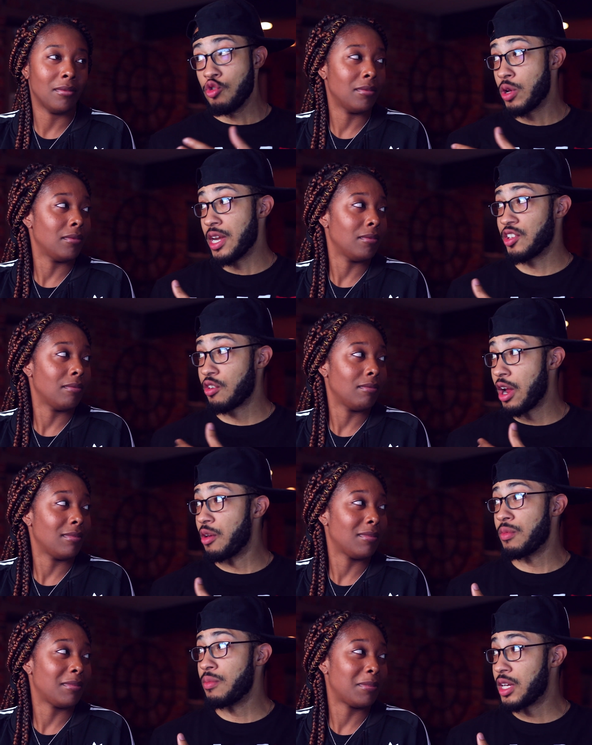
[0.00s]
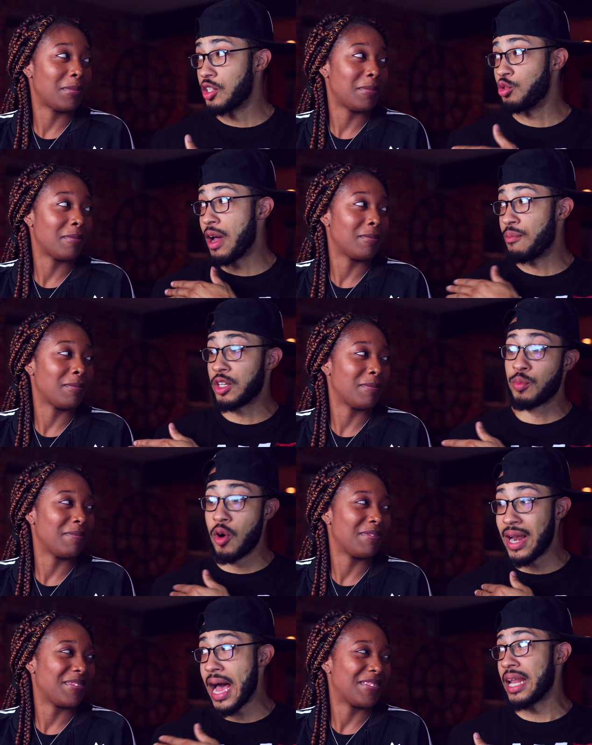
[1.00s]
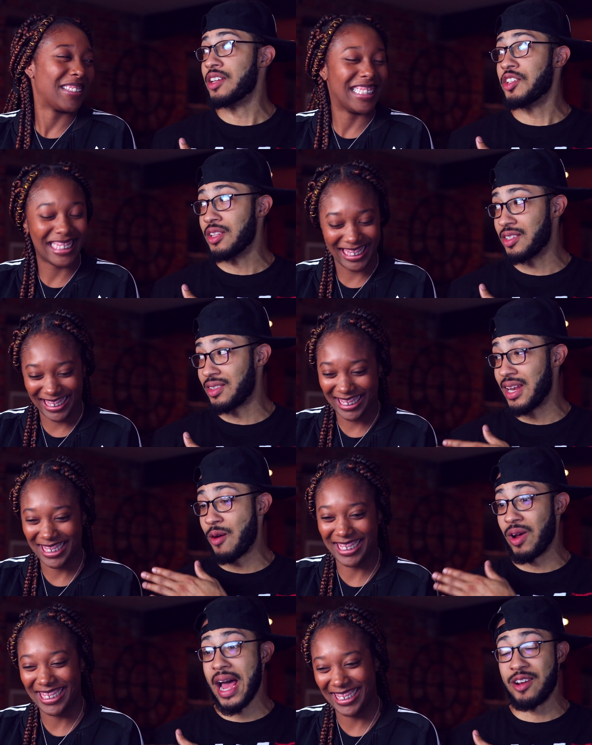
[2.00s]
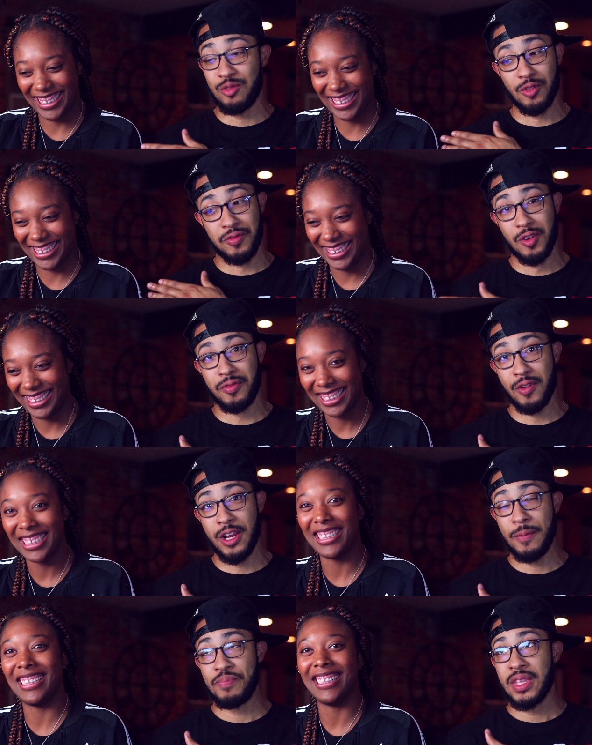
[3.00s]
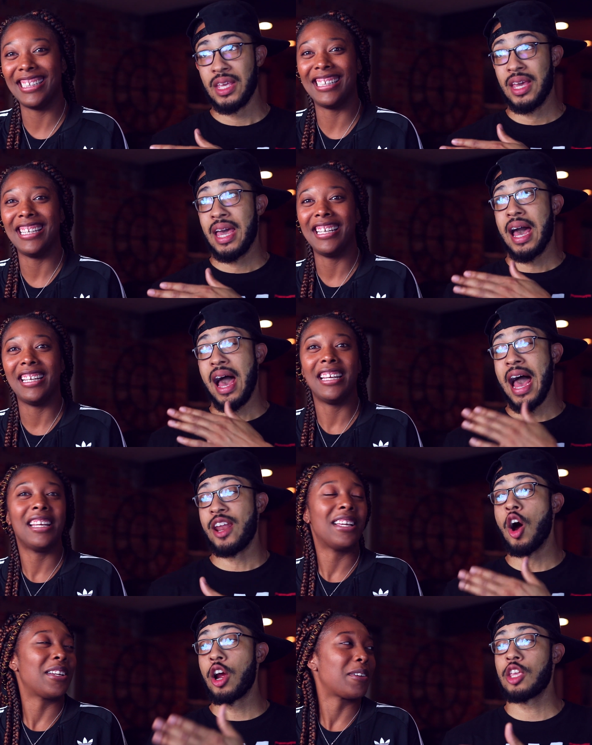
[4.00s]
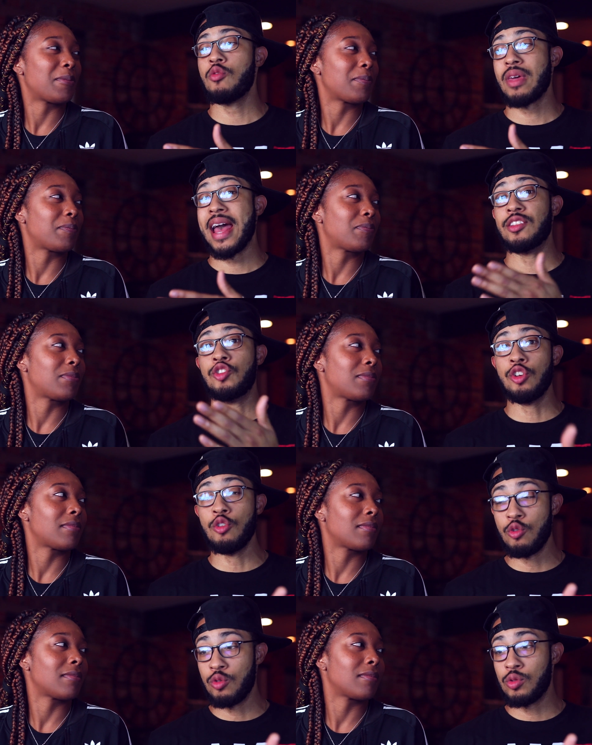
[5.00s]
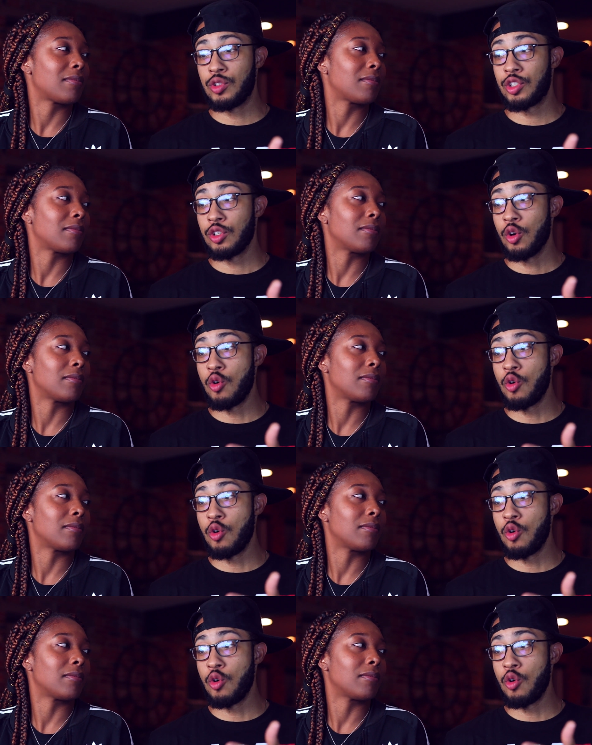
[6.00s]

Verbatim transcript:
Speaker 1: You can disagree with me because you have much more knowledge in this than what I do, so feel free. I'd argue that dudes